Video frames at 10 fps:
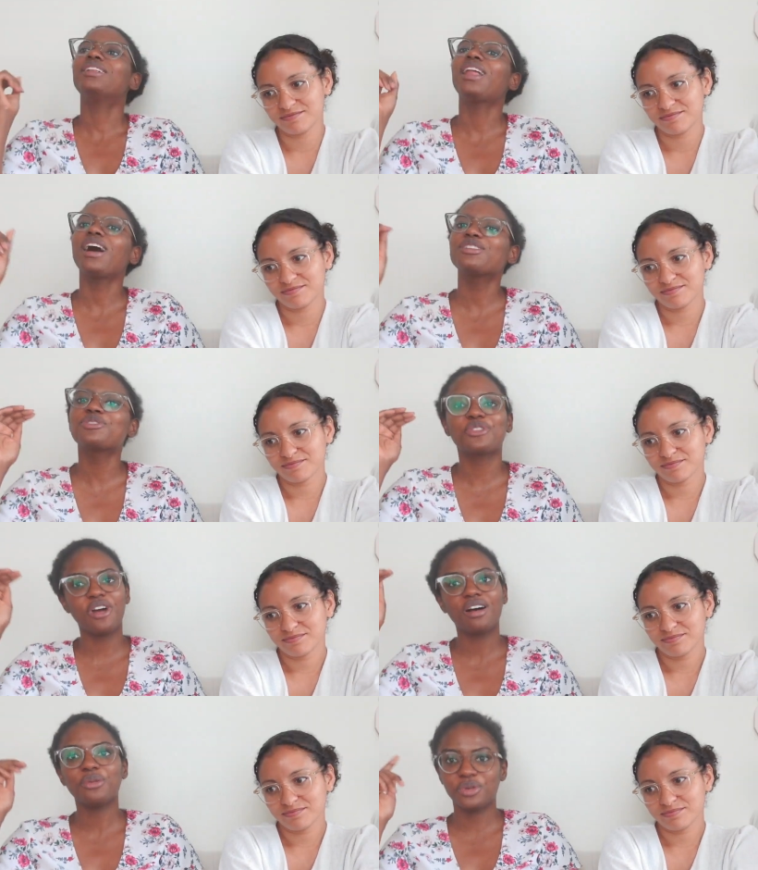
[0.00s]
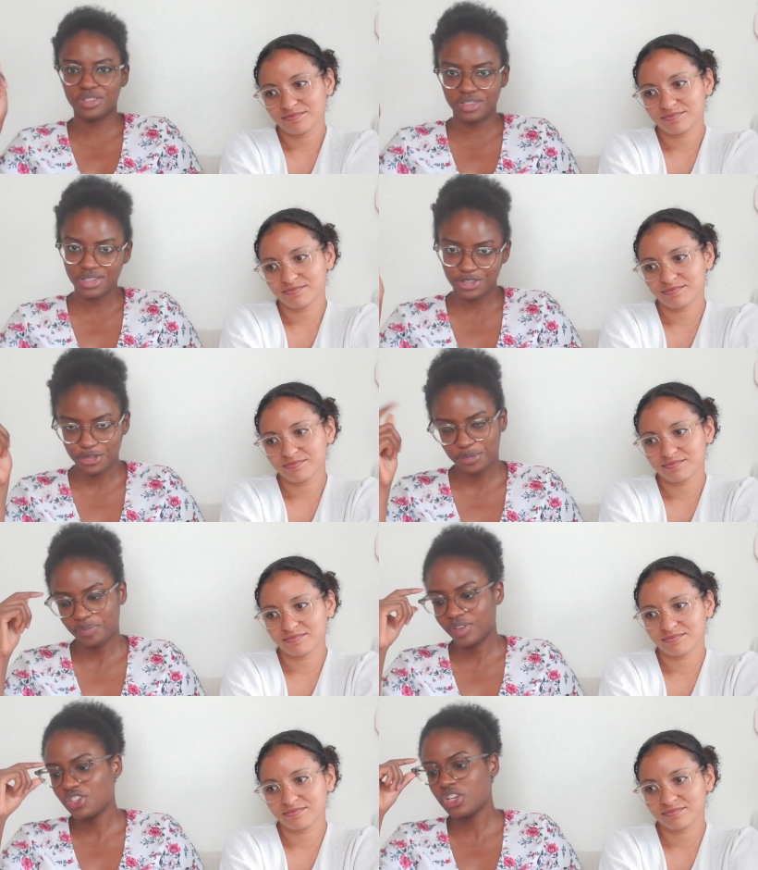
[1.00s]
Speaker 1: last straw was this.
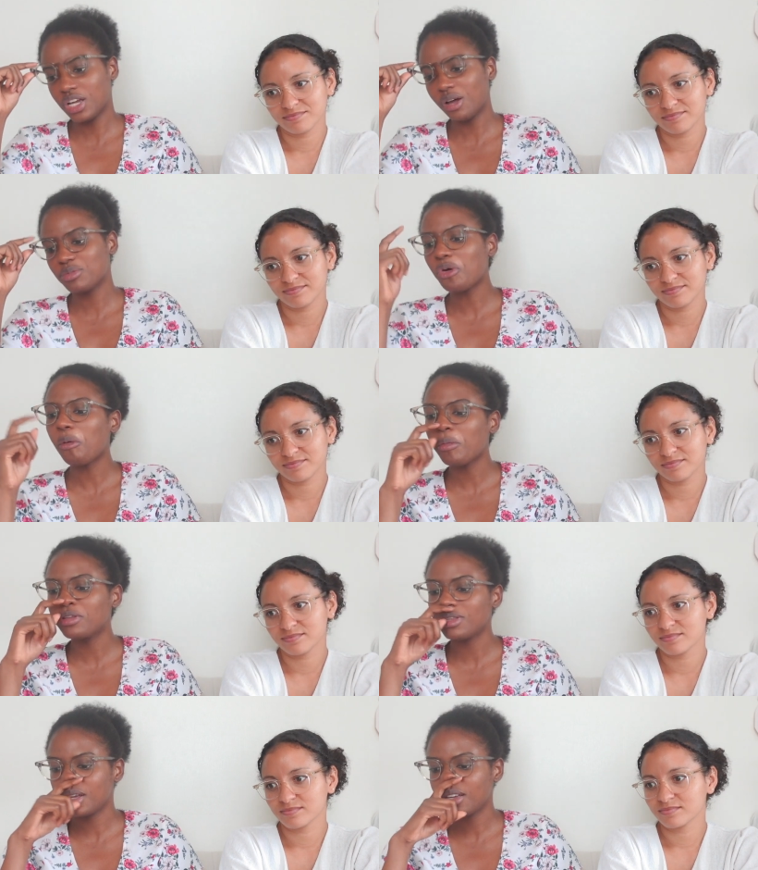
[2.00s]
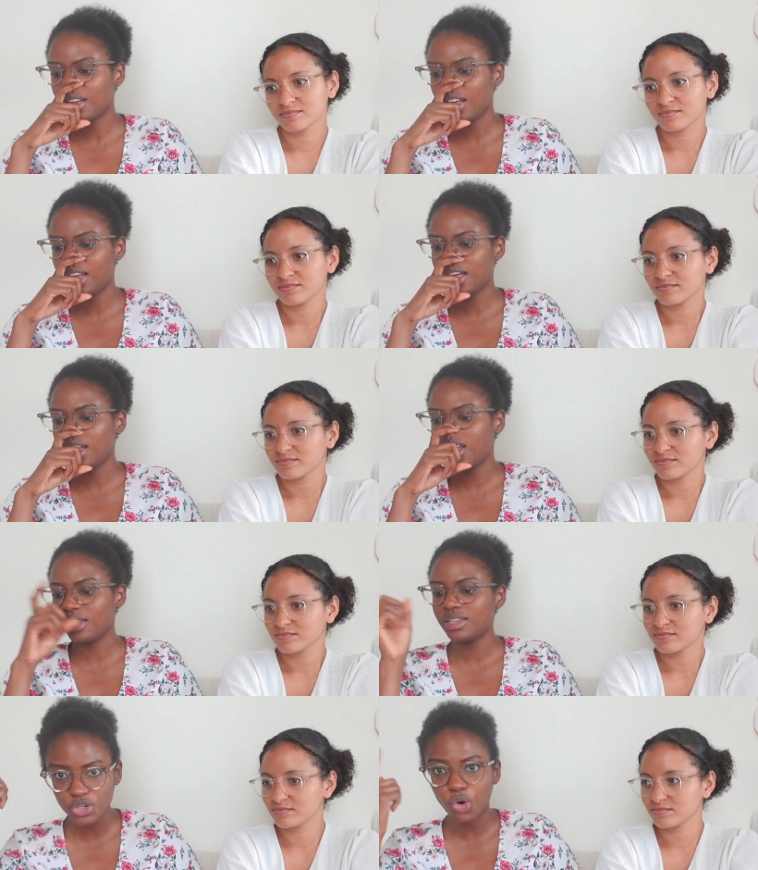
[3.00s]
She comes home one day
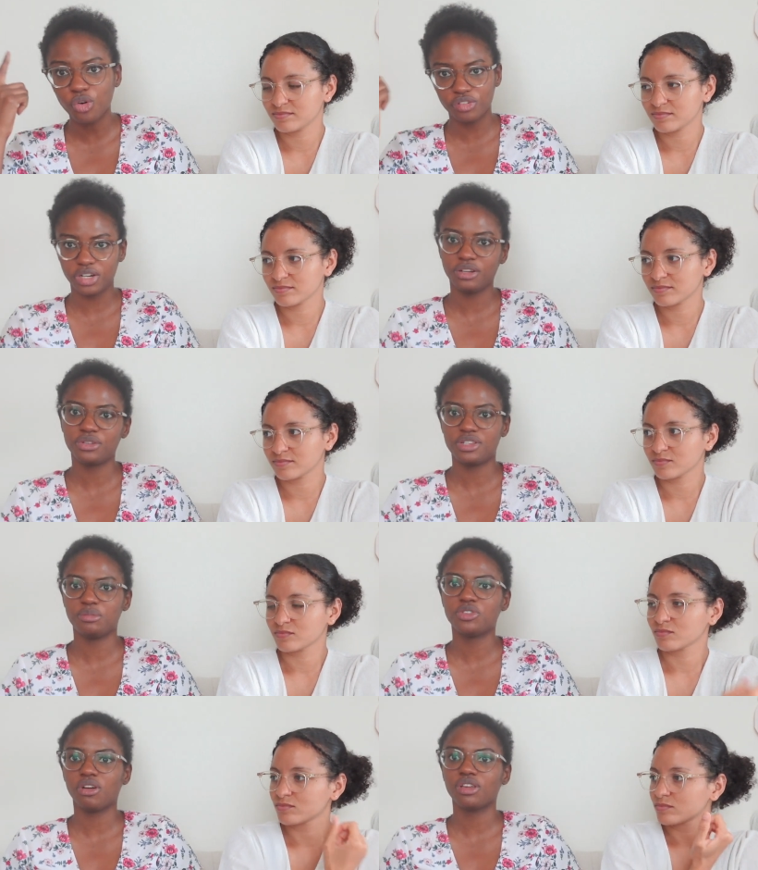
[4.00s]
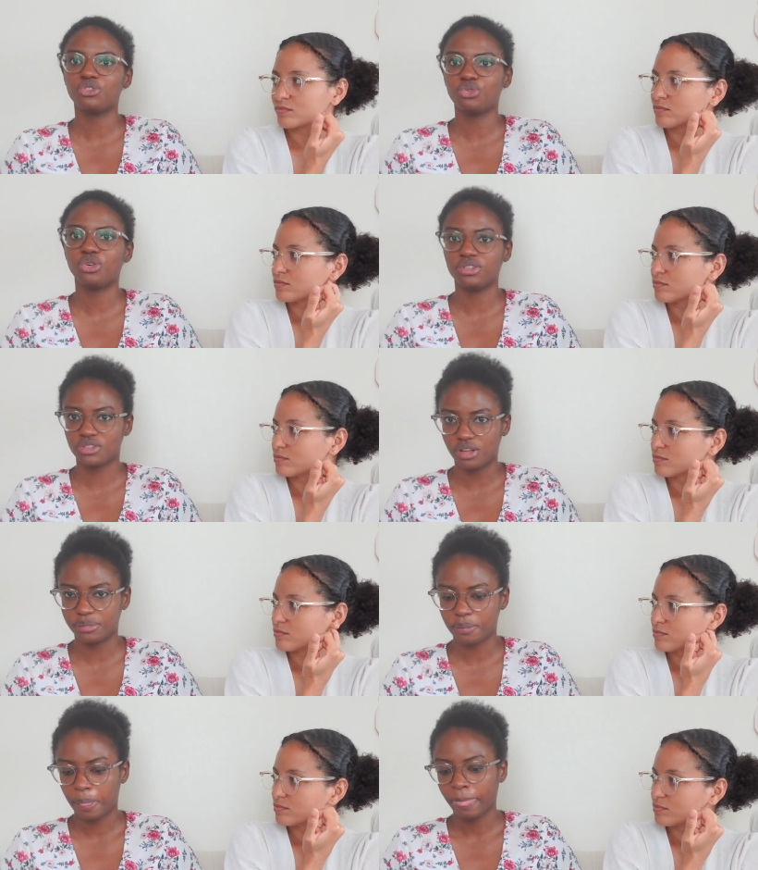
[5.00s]
and she overhears him talking to her son.
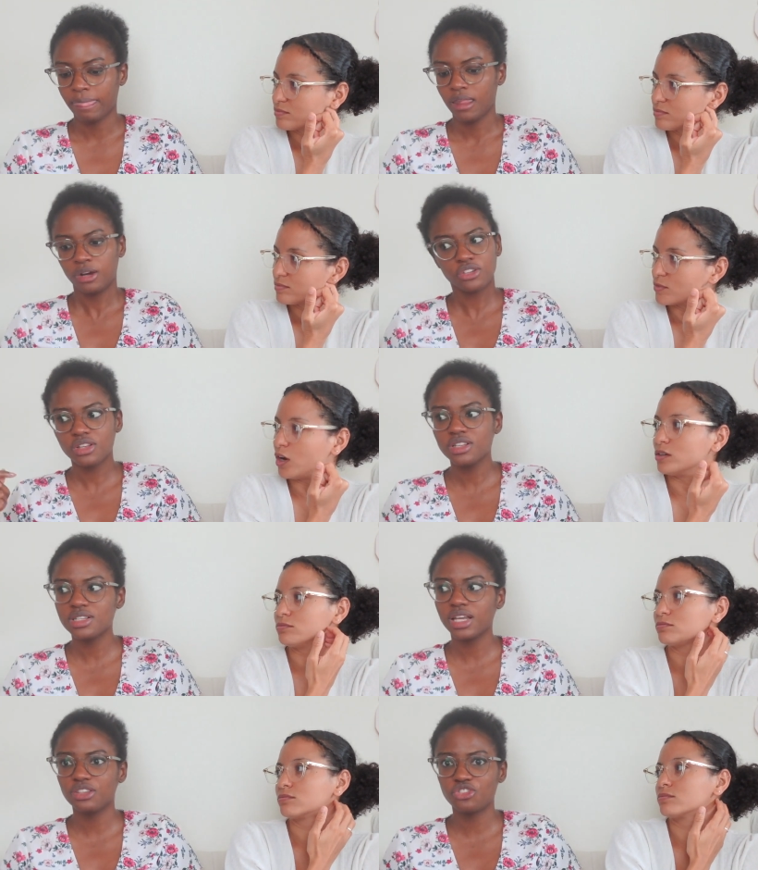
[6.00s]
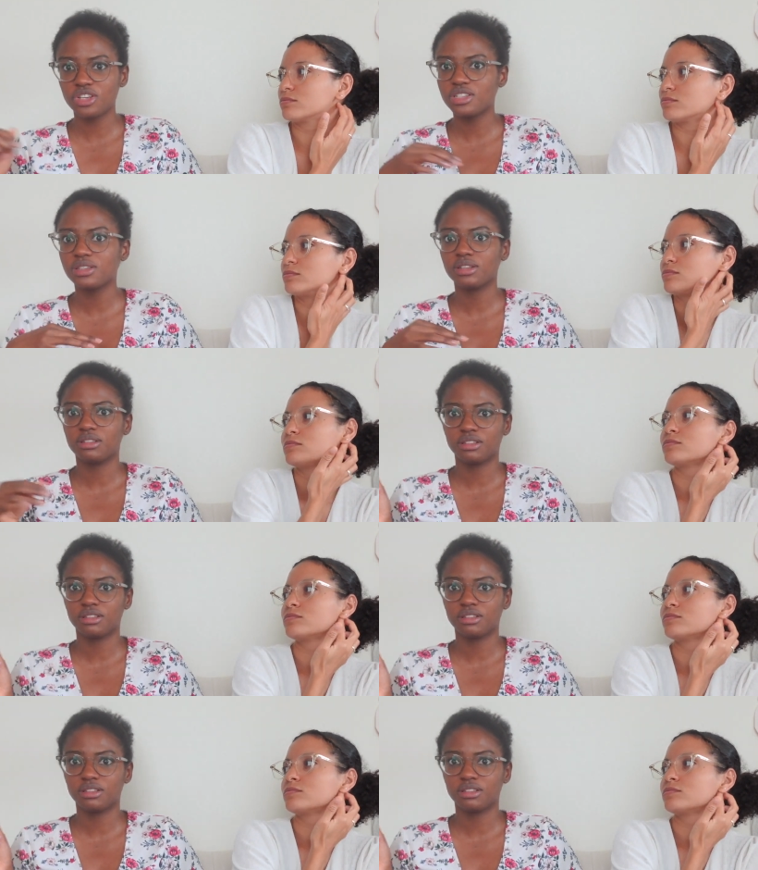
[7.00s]
Her son ah. is like just